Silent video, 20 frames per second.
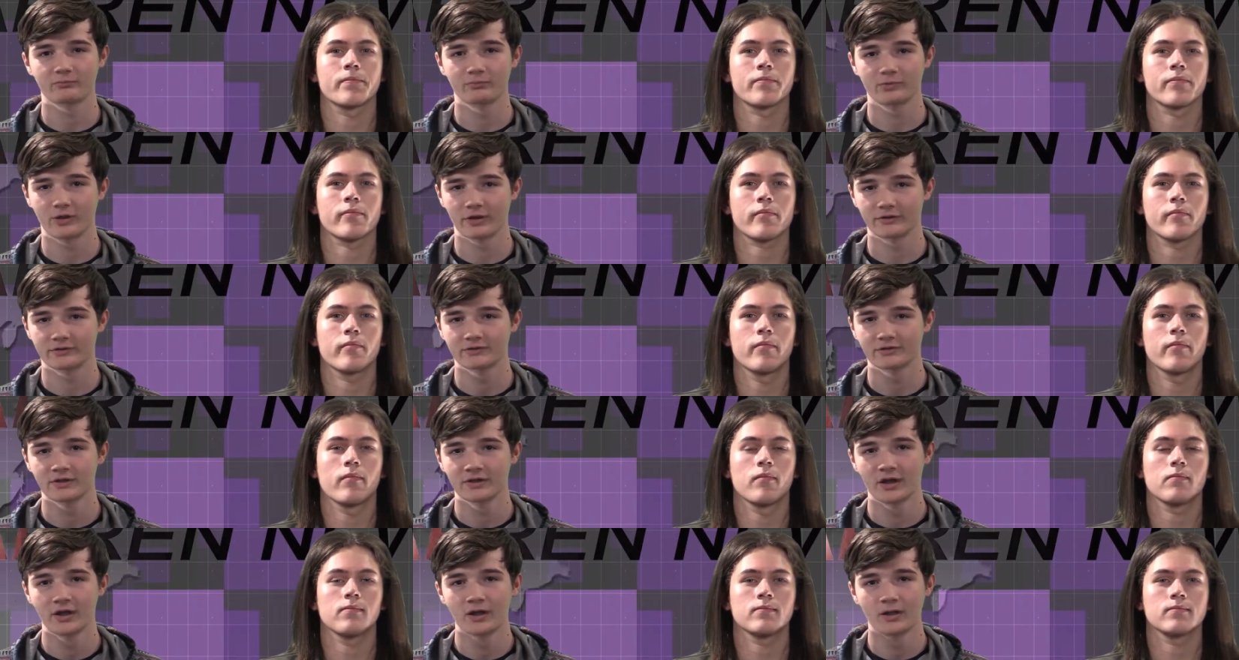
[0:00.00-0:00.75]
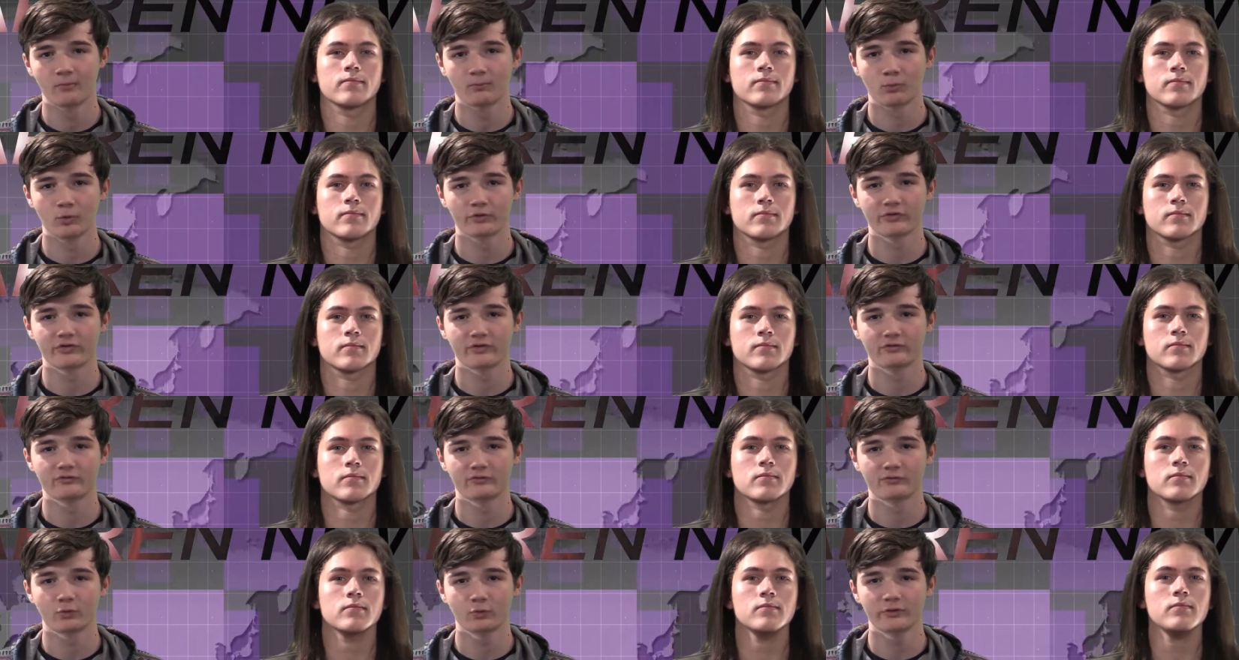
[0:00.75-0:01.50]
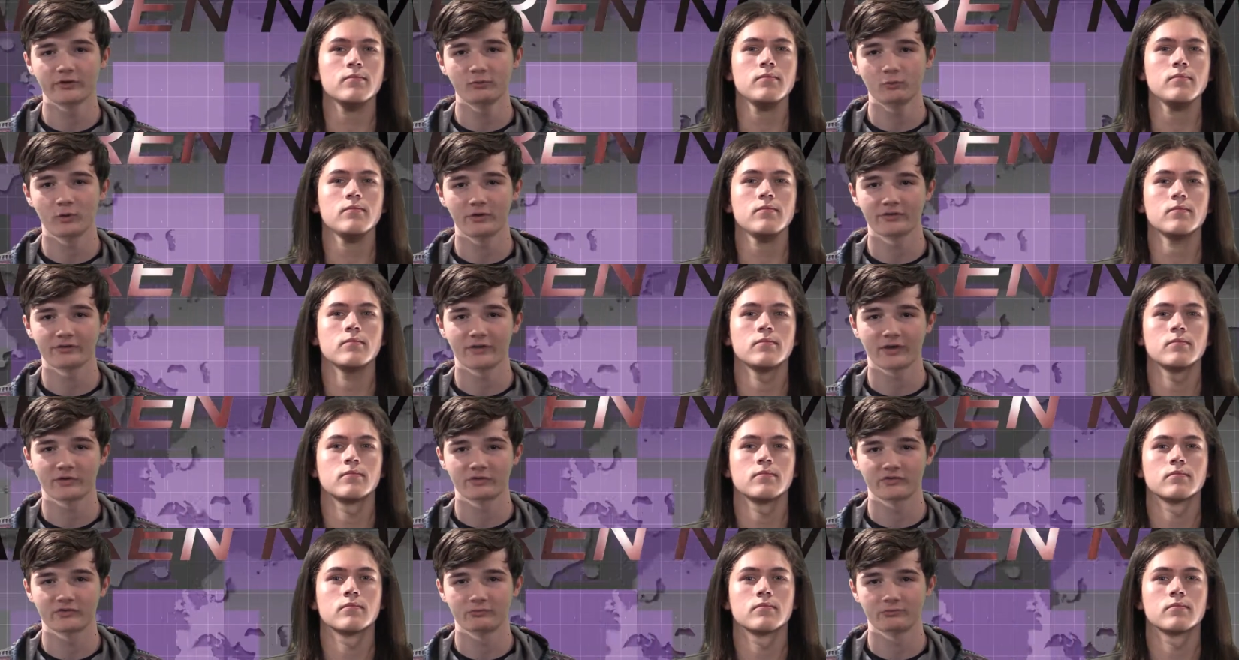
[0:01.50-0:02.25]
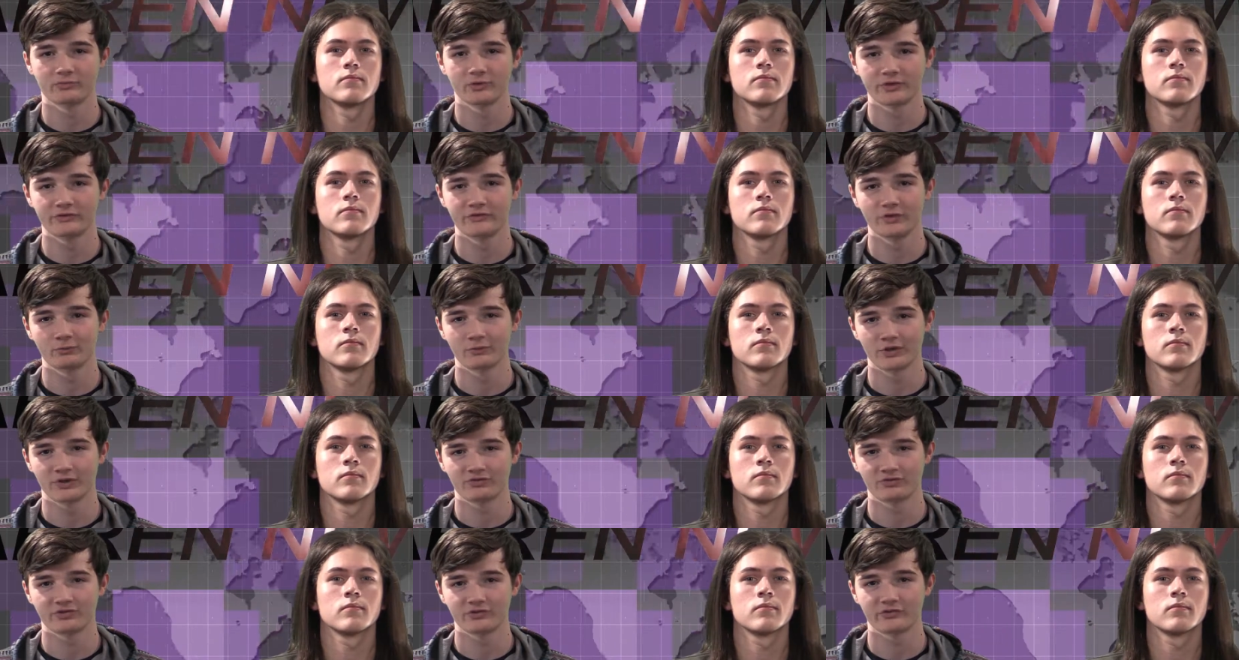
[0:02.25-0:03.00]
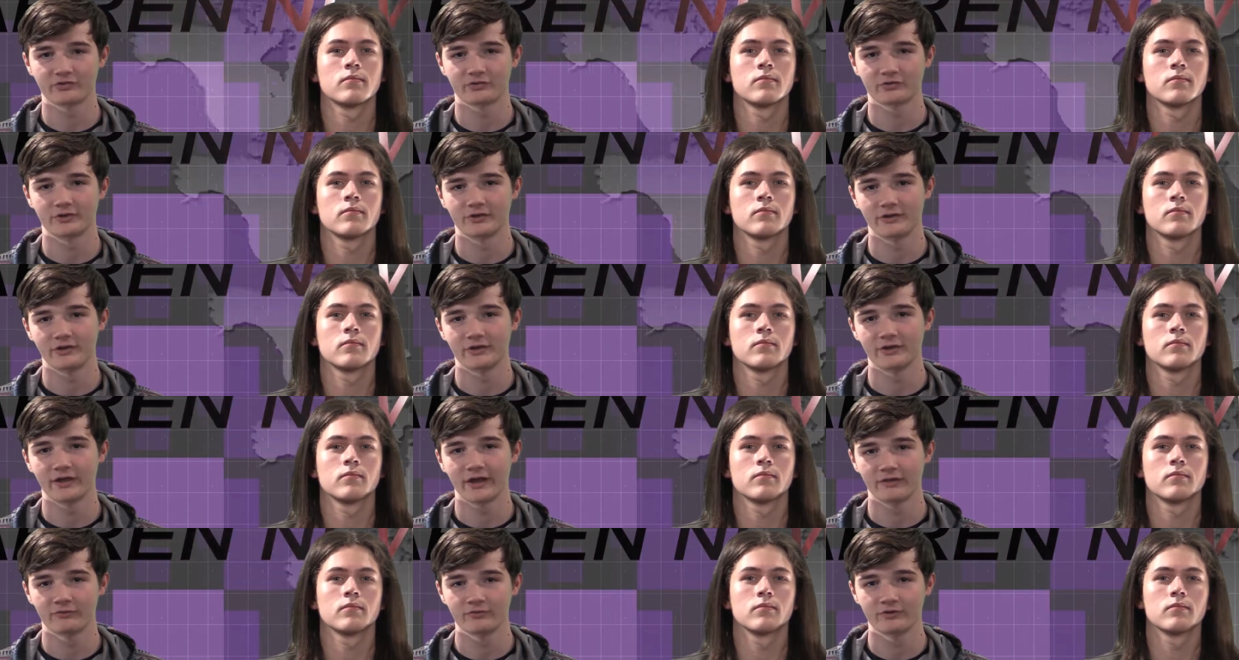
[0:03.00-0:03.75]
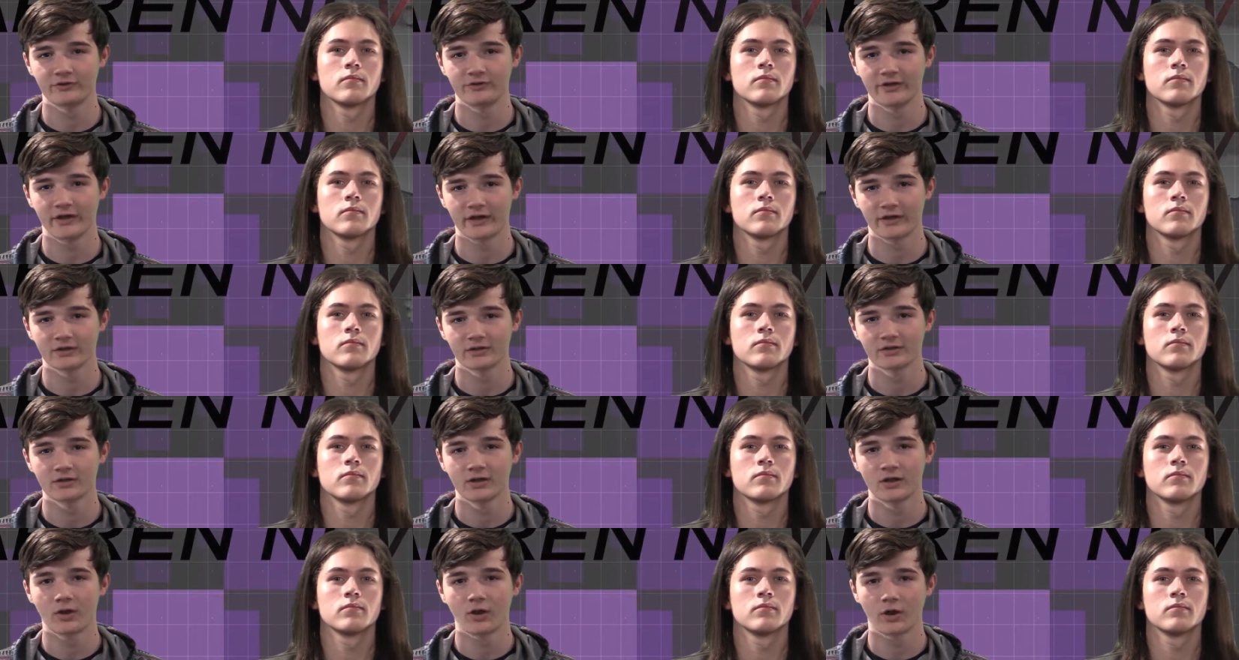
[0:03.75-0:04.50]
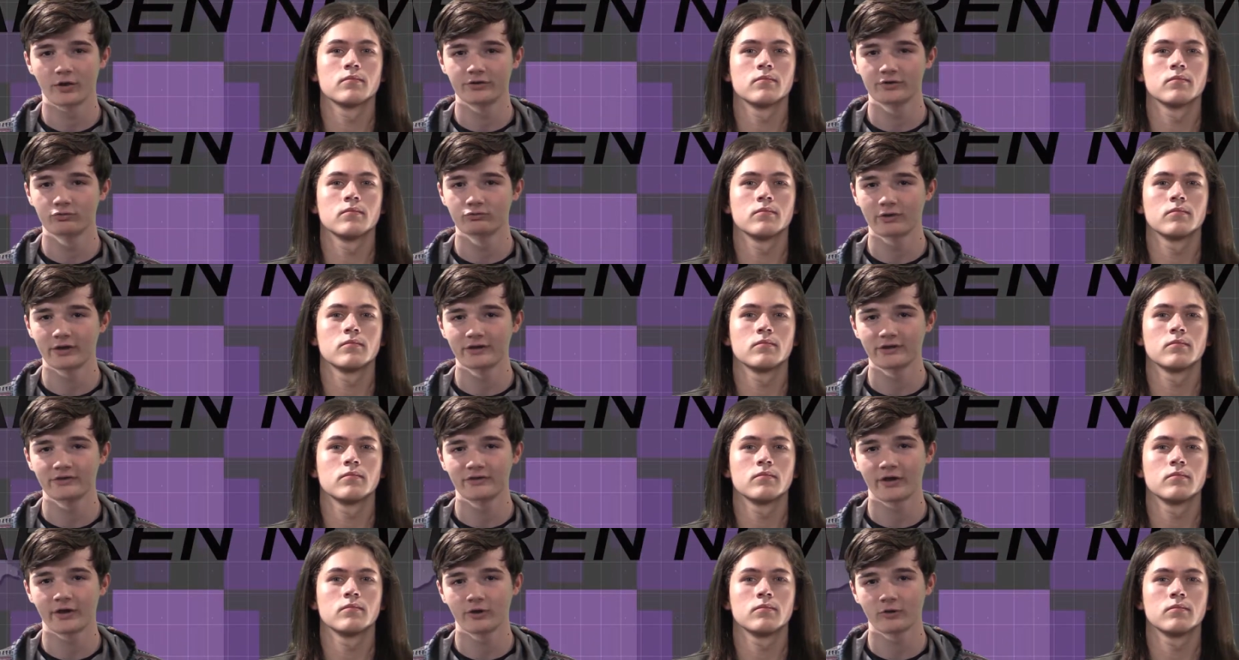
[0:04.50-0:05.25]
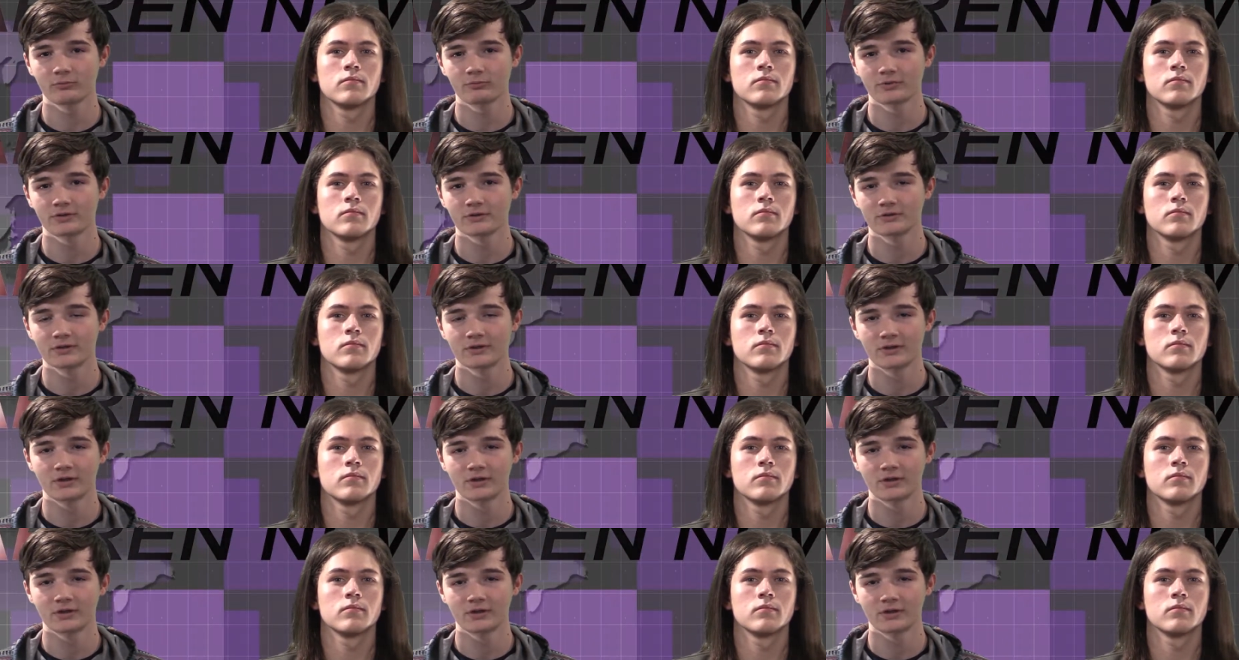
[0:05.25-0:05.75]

Speaker 1: of blood. More than 41,000 blood donations are needed every day. Are you ready to help?